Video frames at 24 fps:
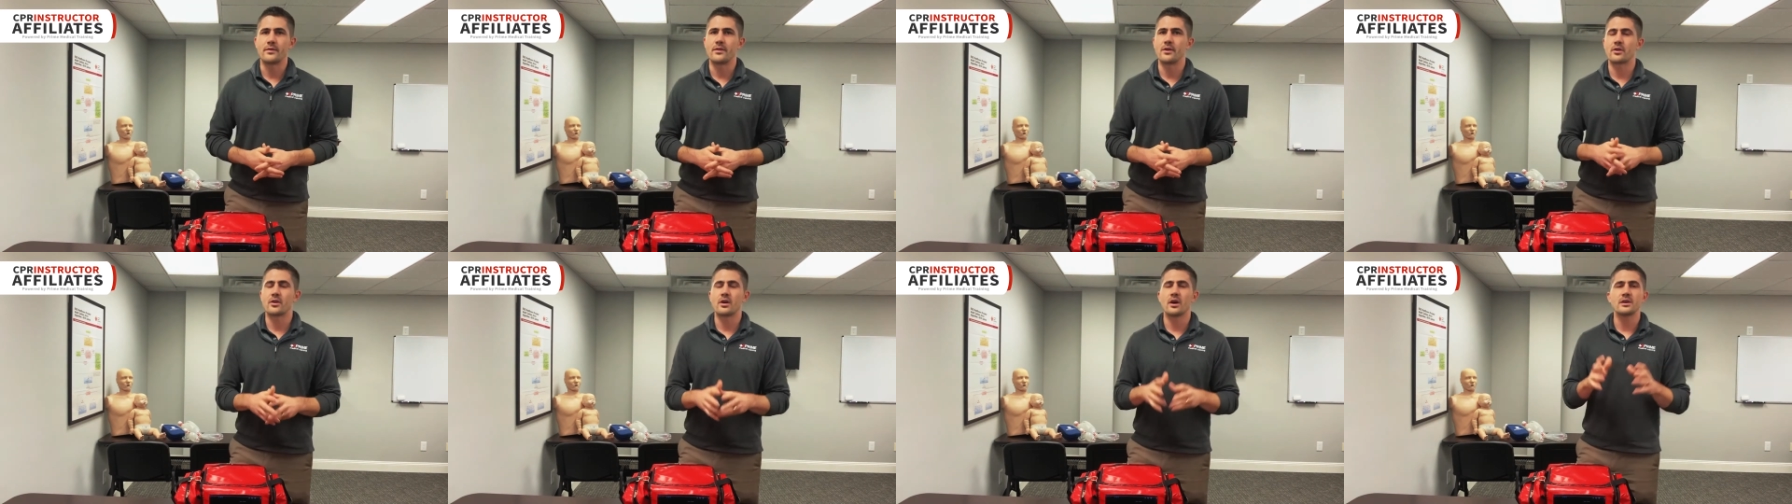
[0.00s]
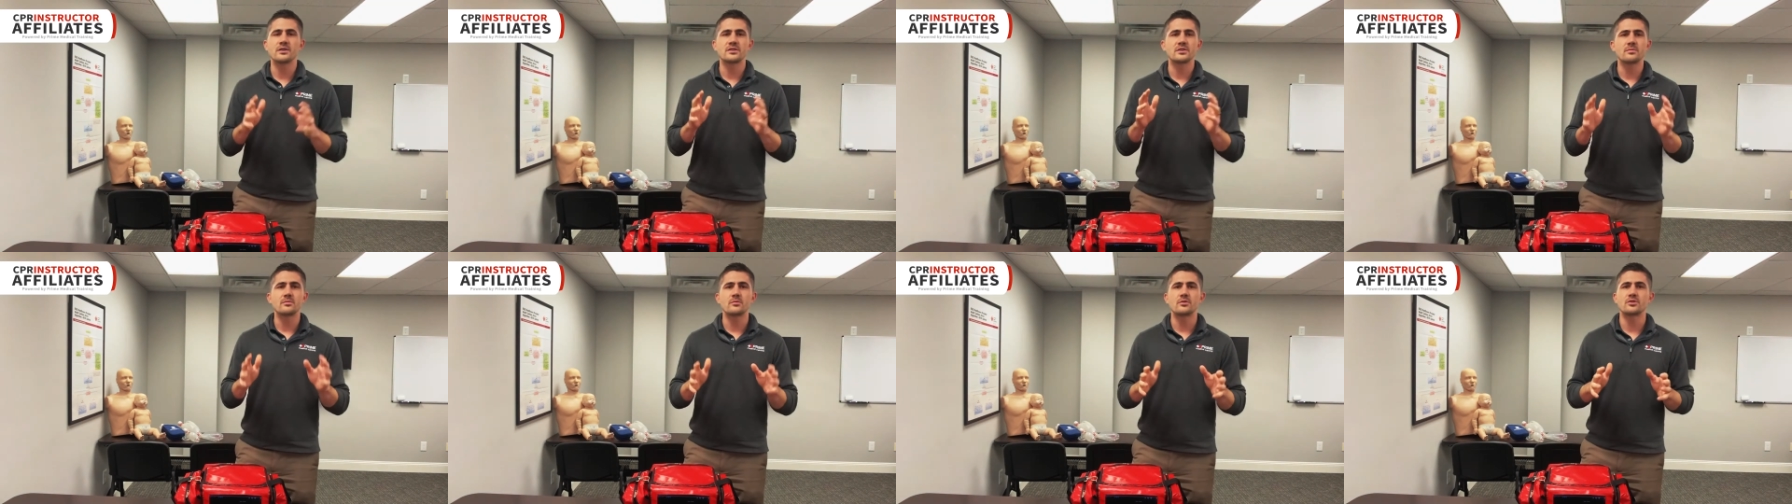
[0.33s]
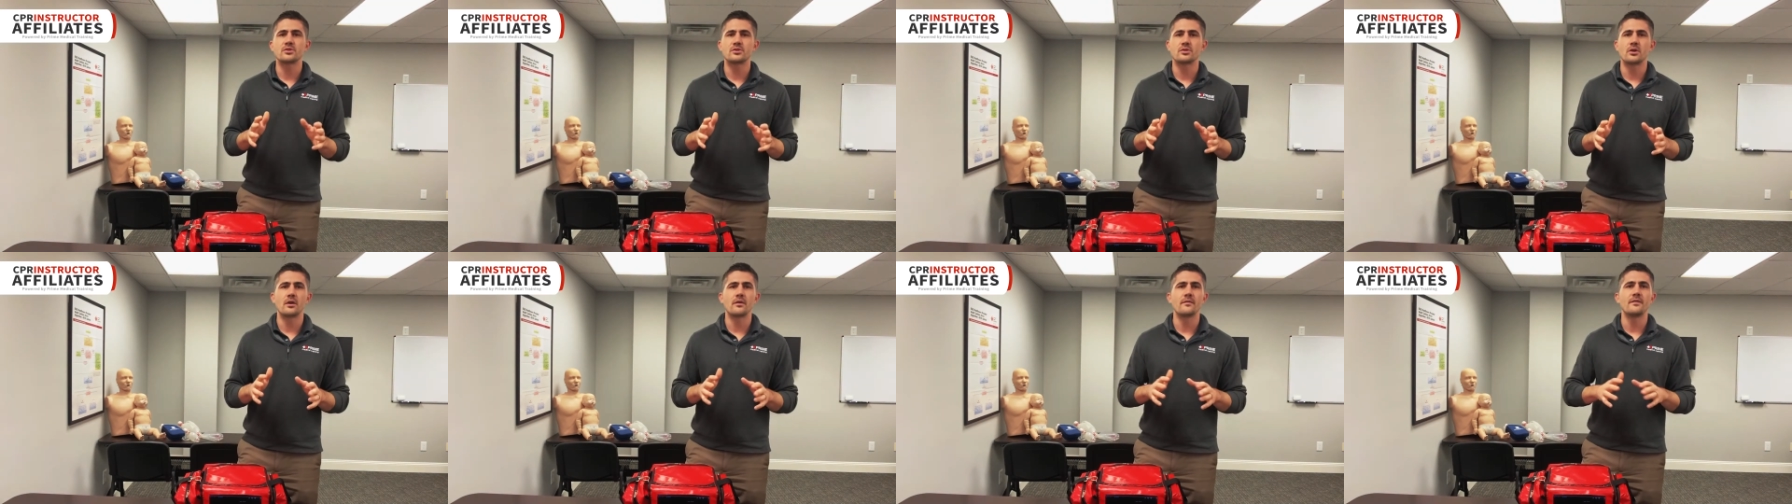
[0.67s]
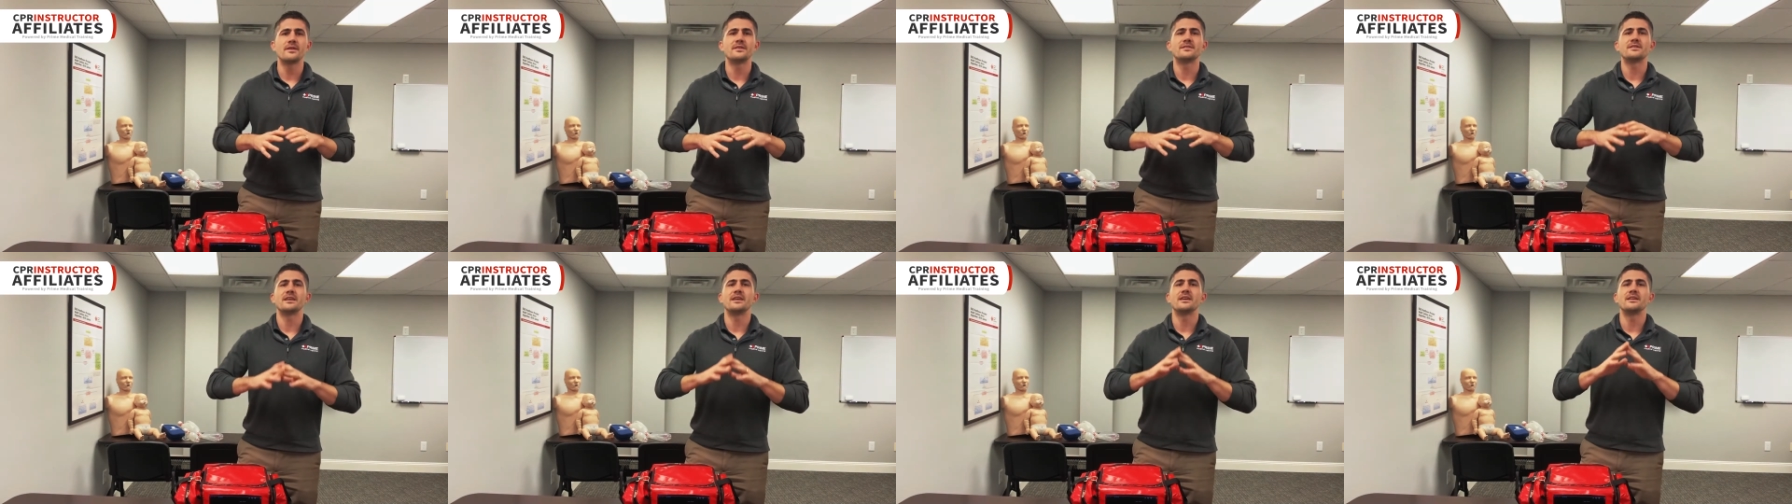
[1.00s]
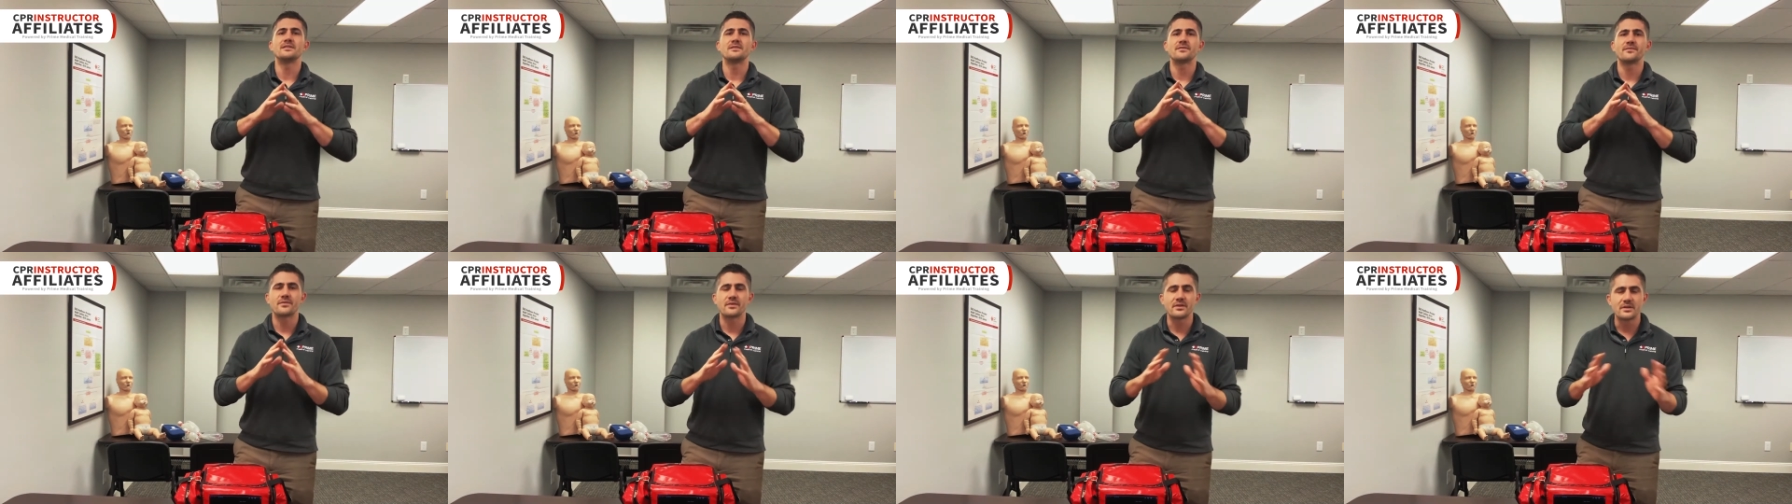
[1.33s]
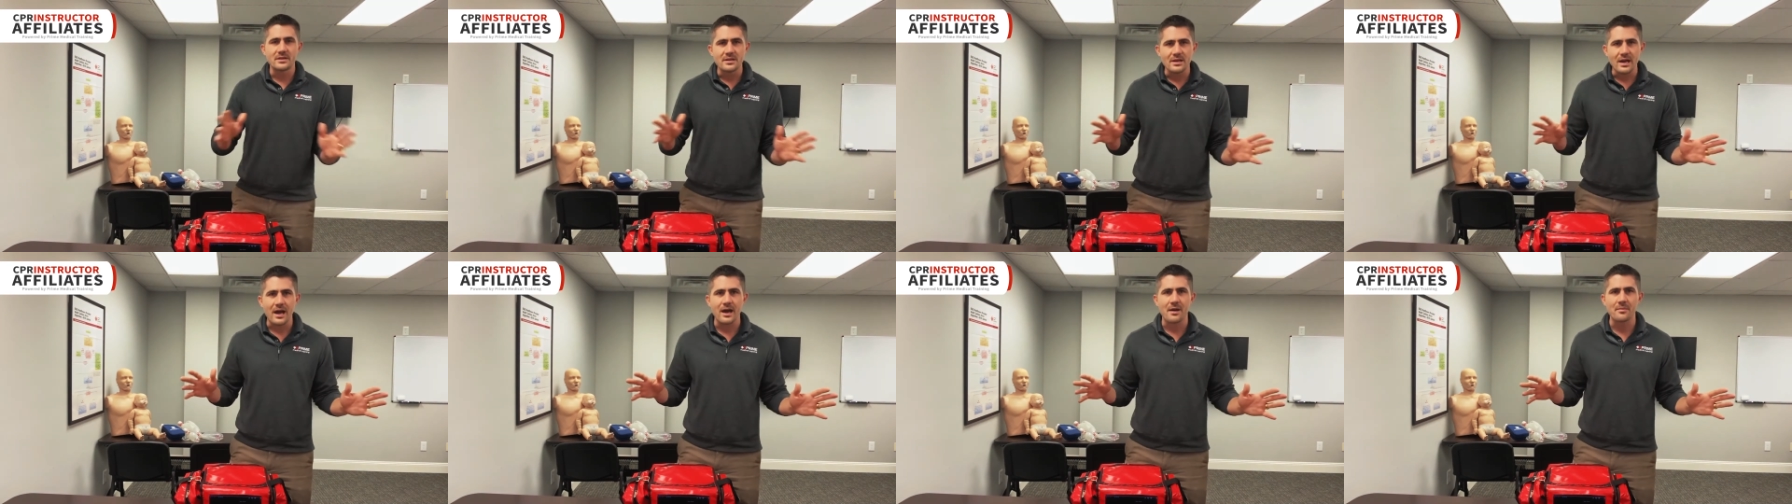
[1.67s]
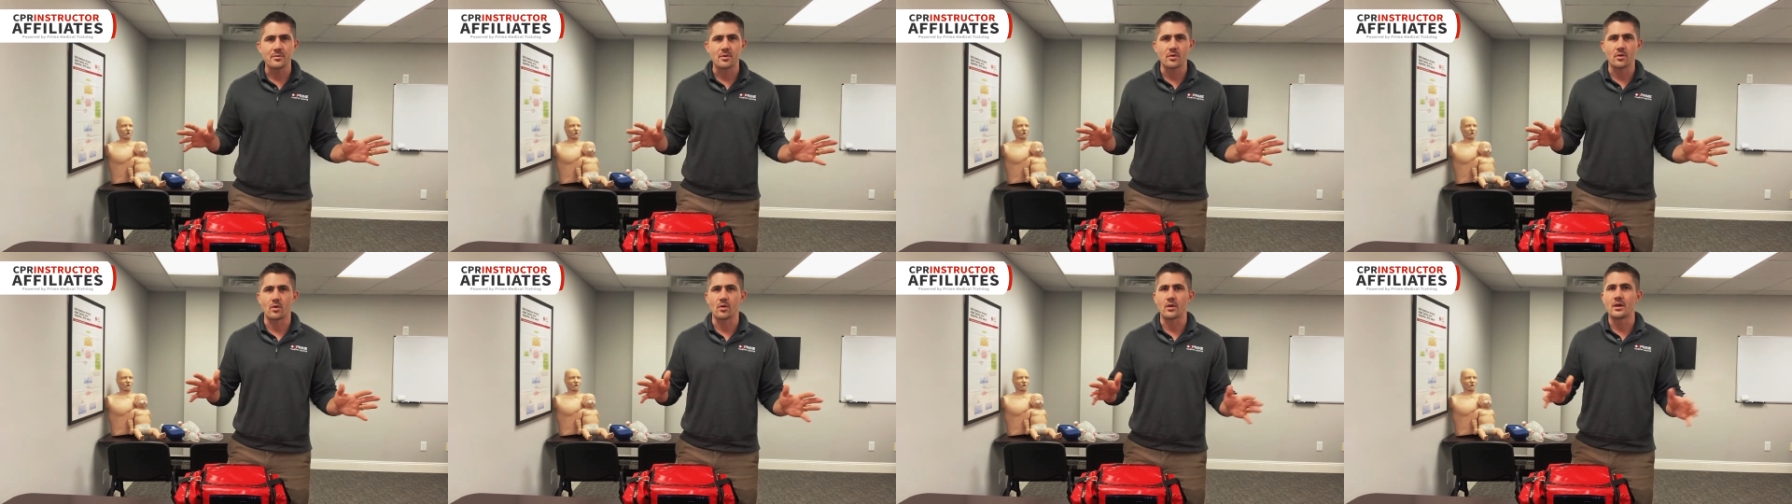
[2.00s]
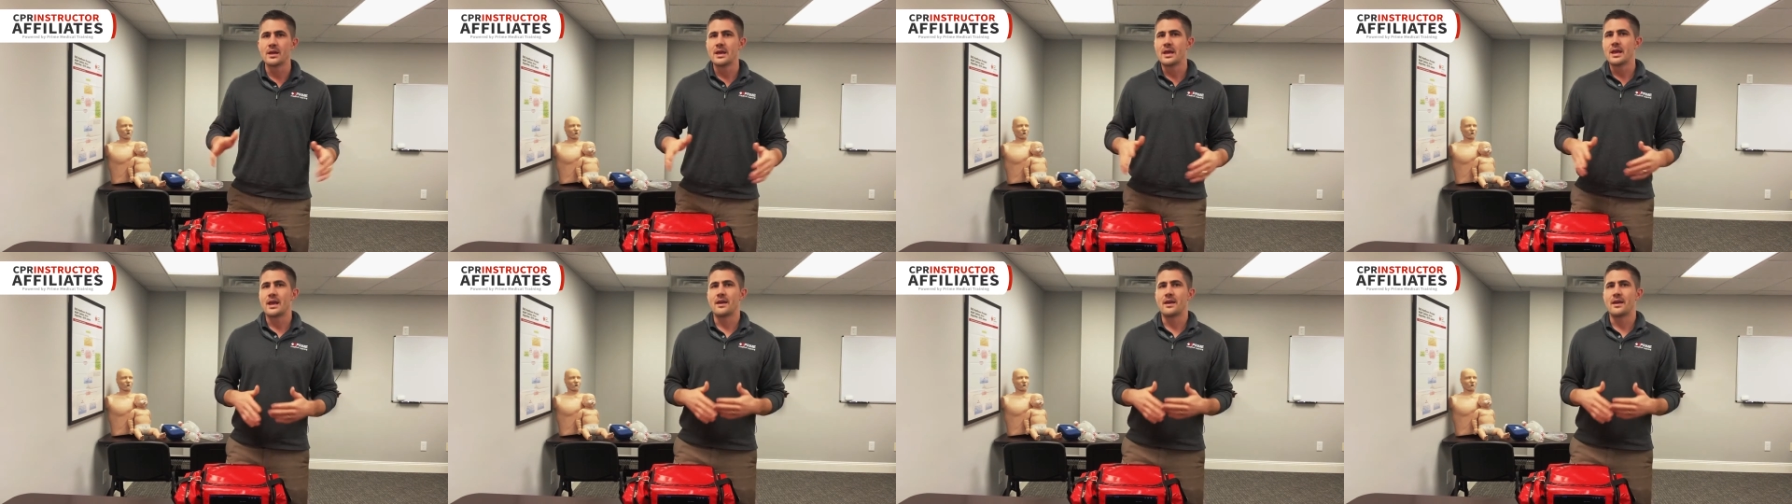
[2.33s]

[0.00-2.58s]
Their customer service is phenomenal.